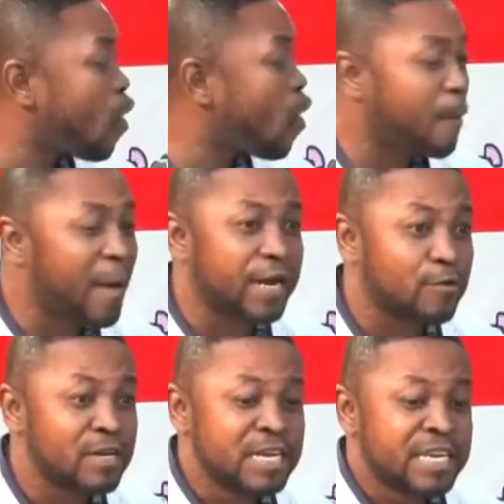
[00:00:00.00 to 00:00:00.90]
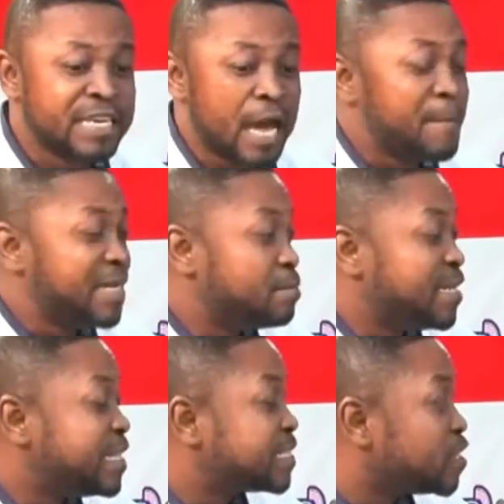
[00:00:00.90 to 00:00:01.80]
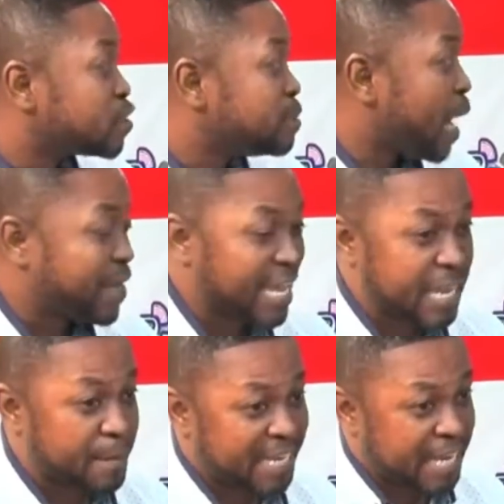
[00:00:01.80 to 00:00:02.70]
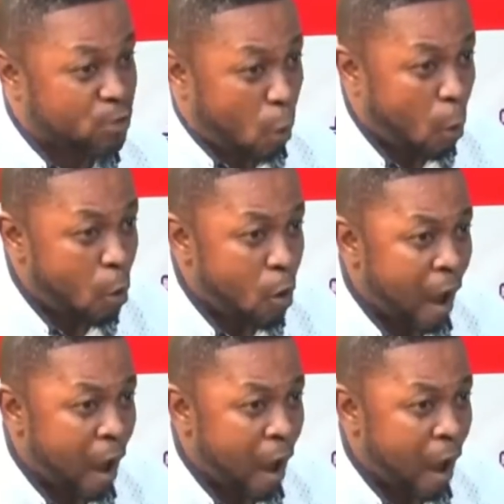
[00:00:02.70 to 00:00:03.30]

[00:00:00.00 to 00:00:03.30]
call bank no na me details bi na me ye de me de ko